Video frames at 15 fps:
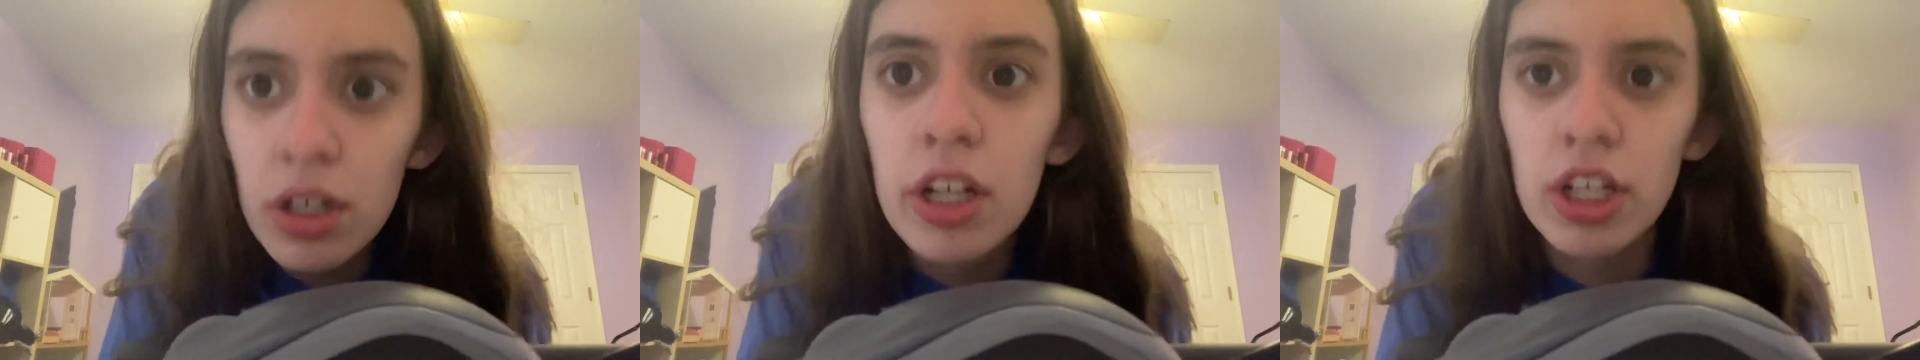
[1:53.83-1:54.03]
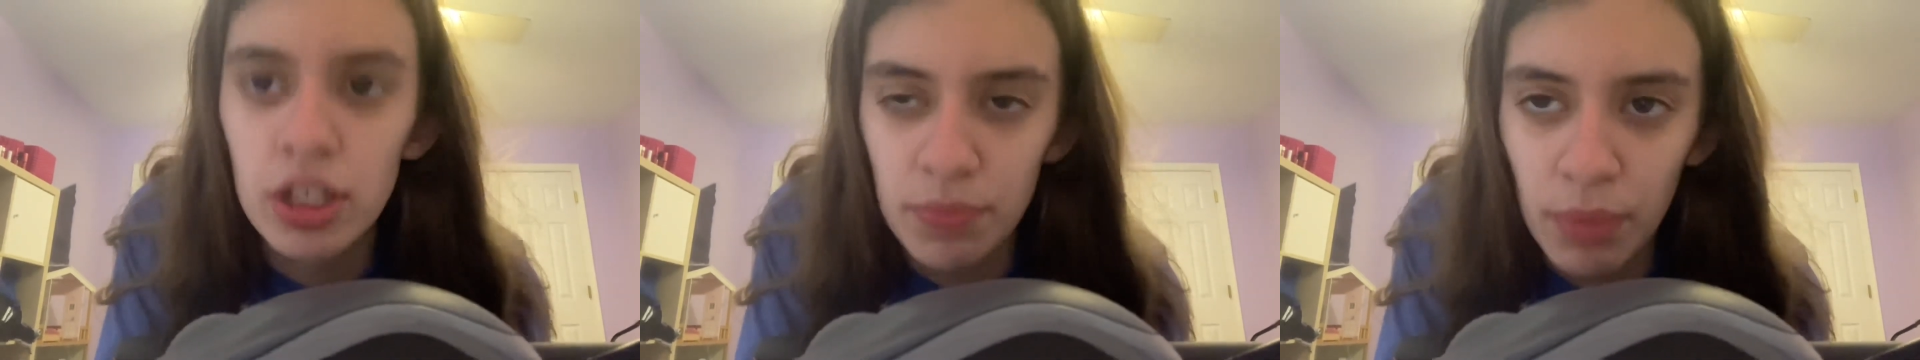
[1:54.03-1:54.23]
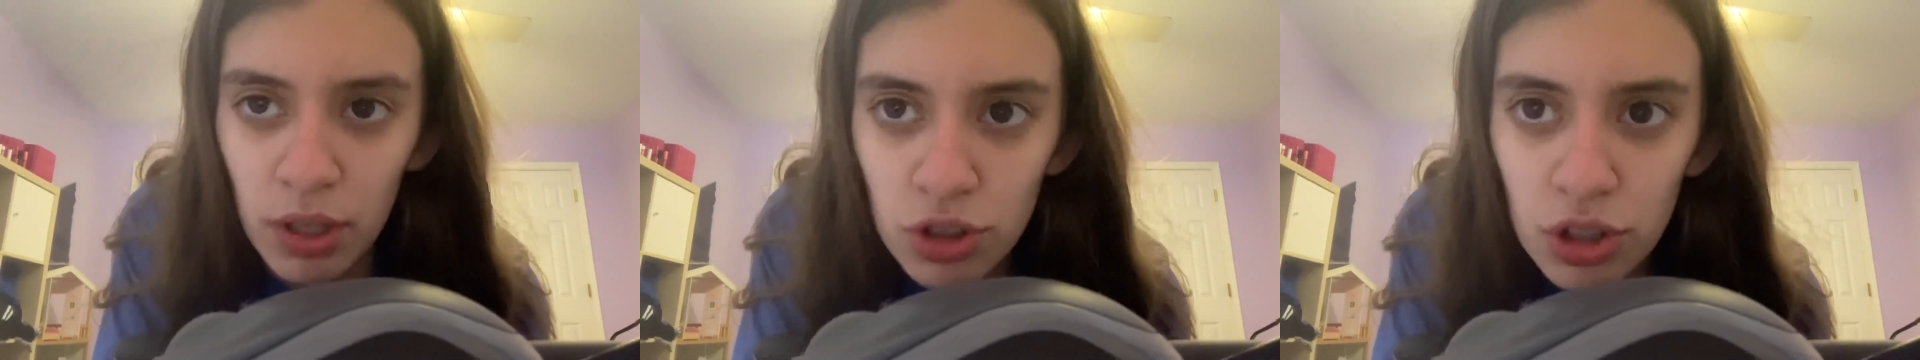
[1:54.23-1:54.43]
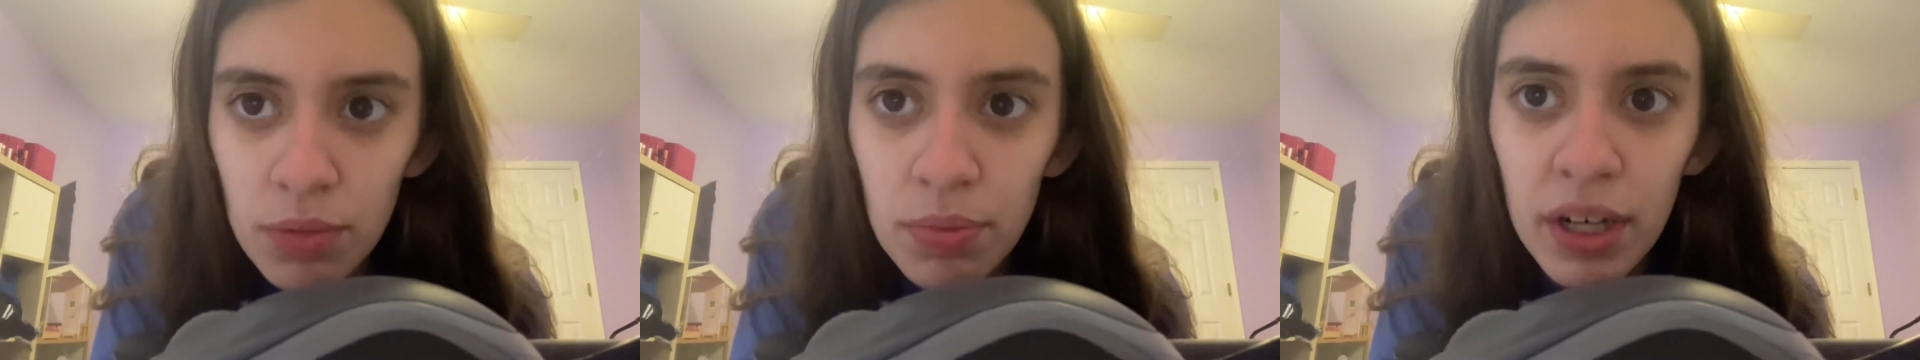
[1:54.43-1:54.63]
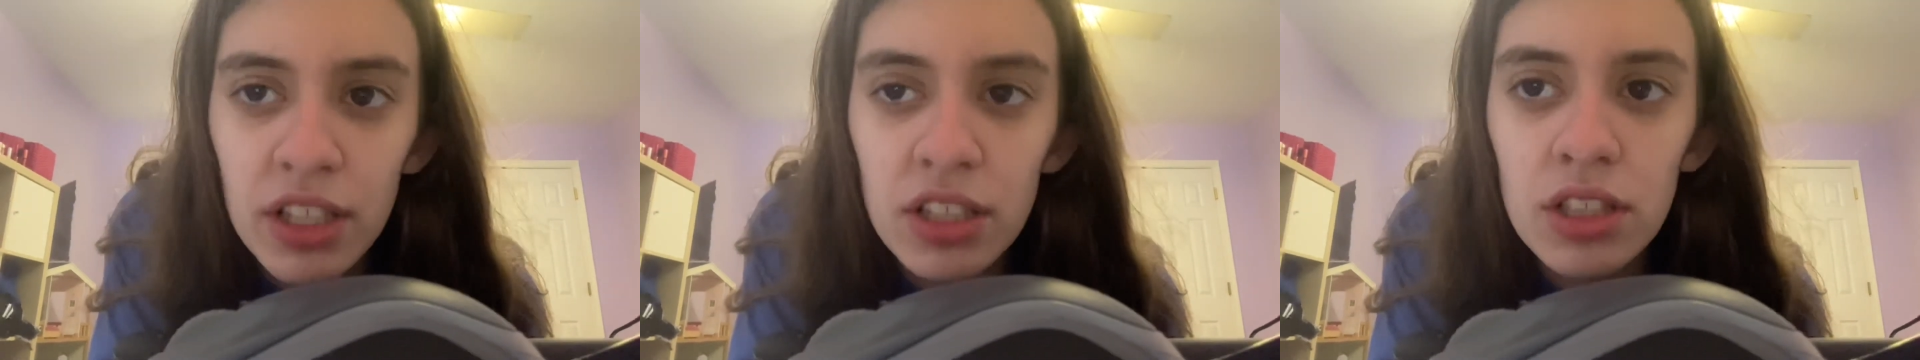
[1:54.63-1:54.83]
exposure
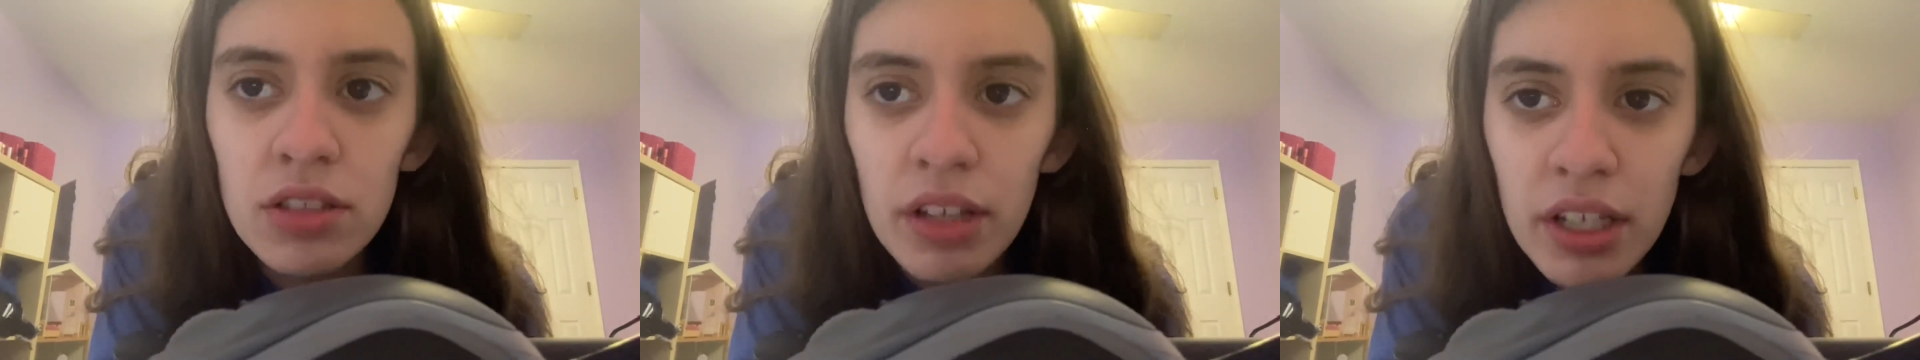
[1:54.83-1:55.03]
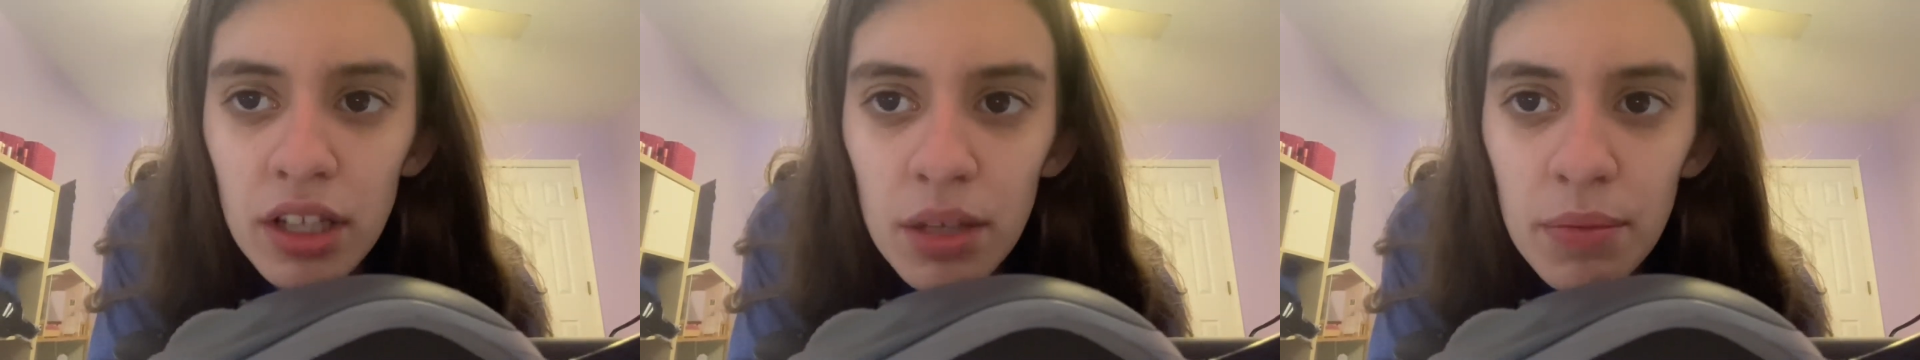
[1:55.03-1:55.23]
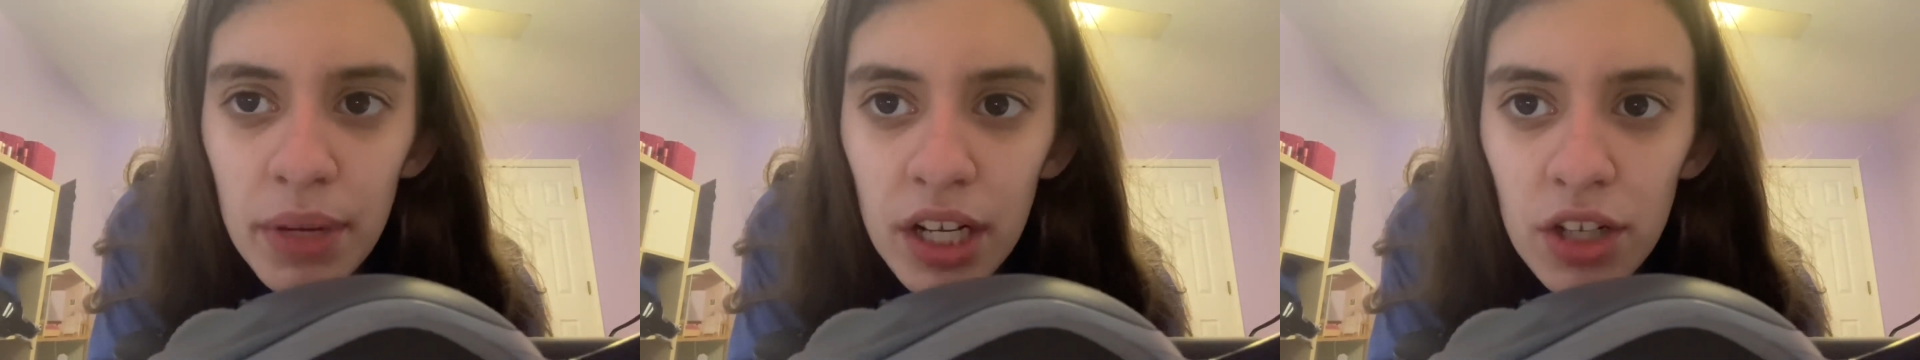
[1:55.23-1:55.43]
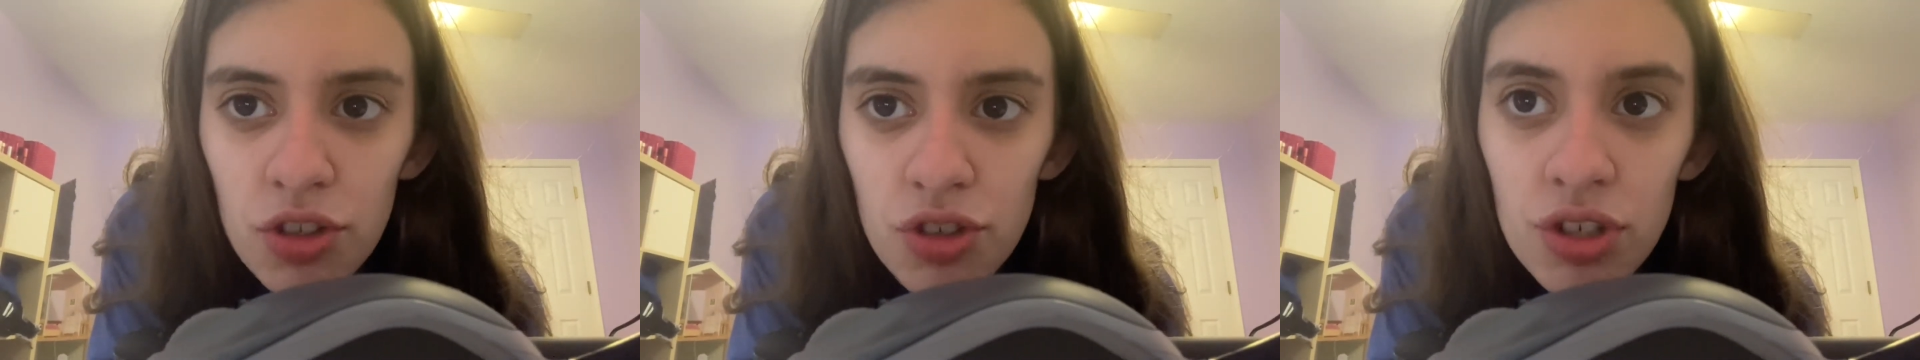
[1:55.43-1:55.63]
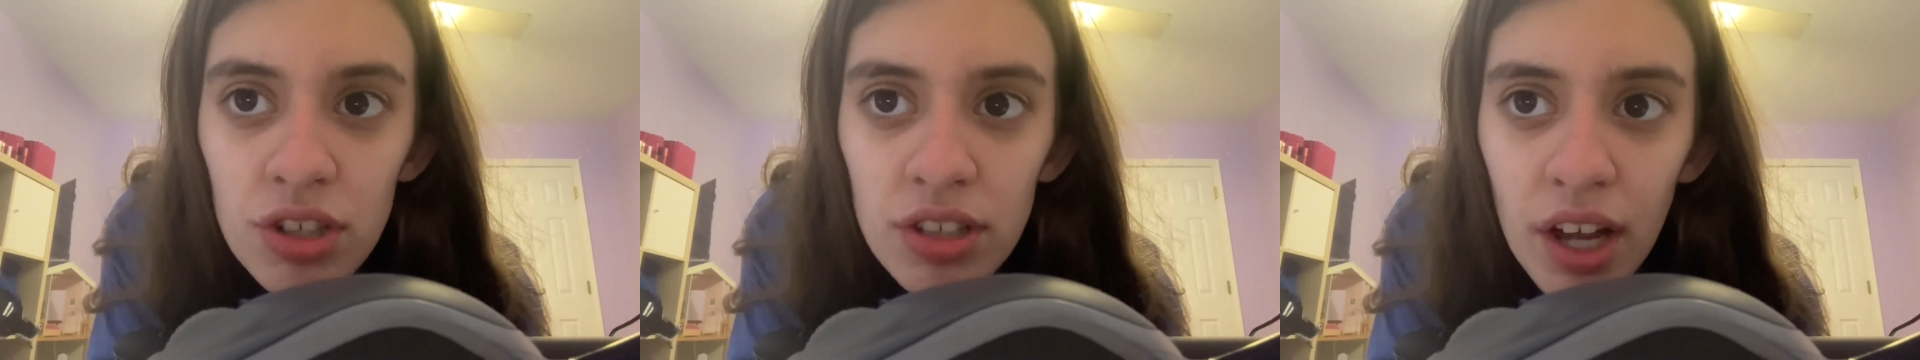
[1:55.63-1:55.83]
places like the
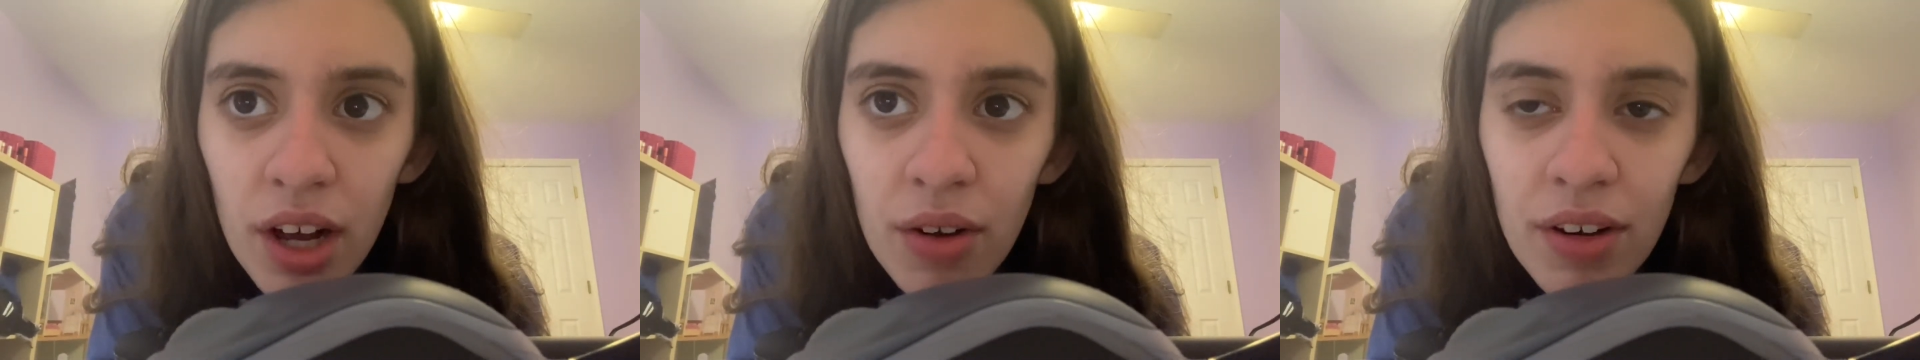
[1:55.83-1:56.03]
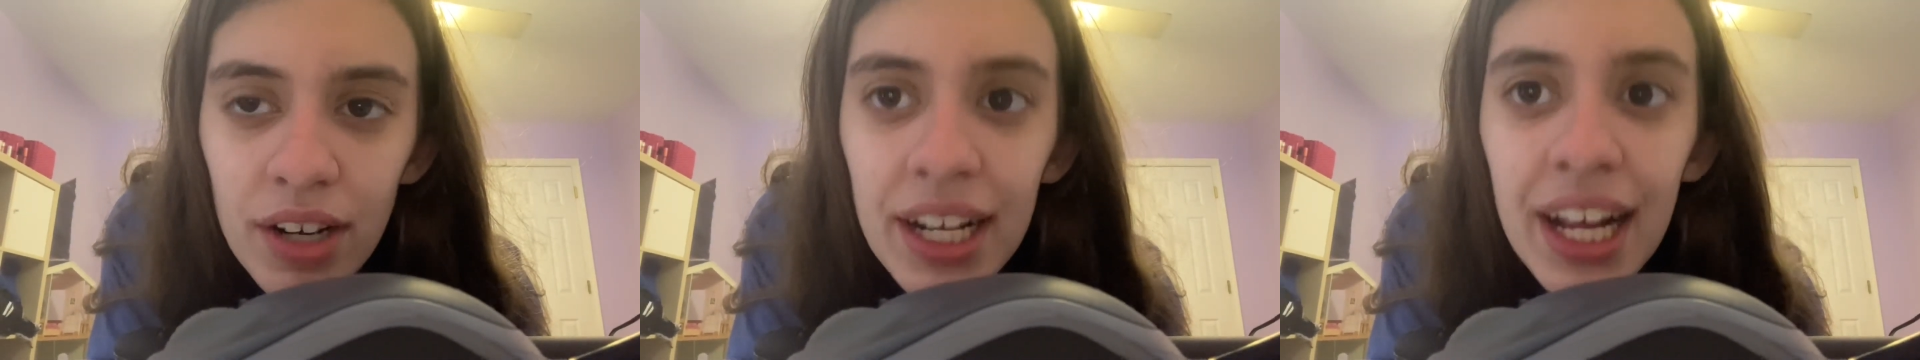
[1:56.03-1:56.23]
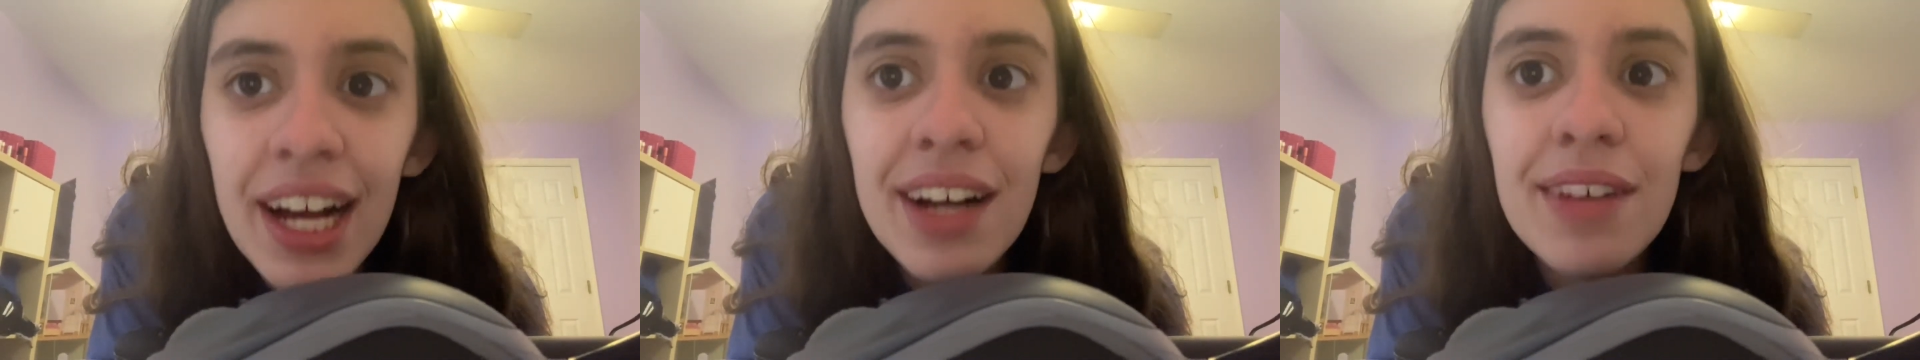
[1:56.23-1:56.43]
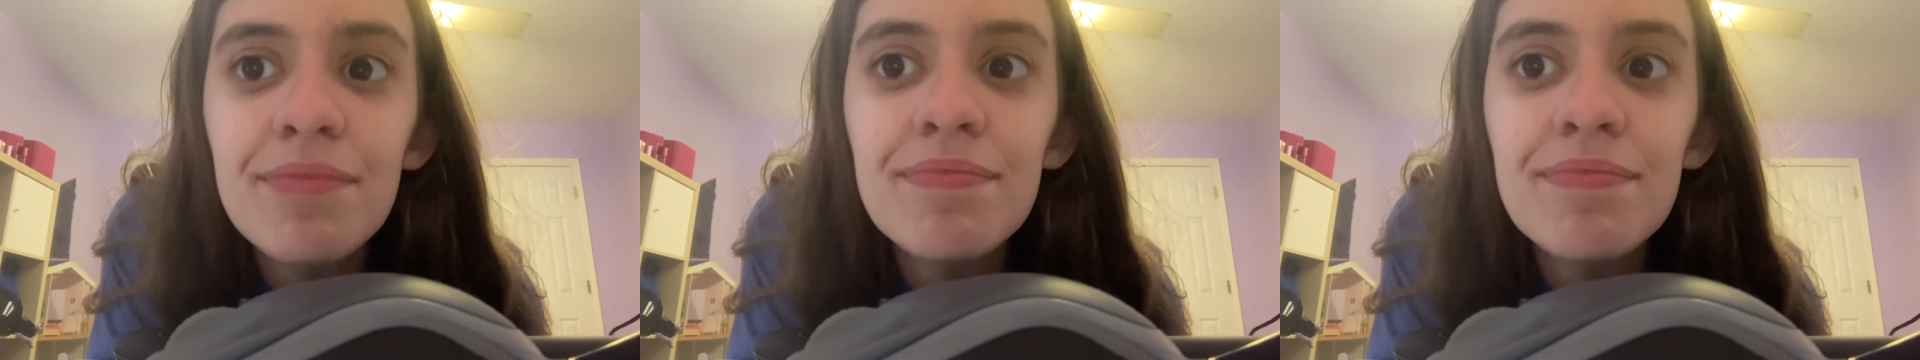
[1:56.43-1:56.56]
beach. So yeah,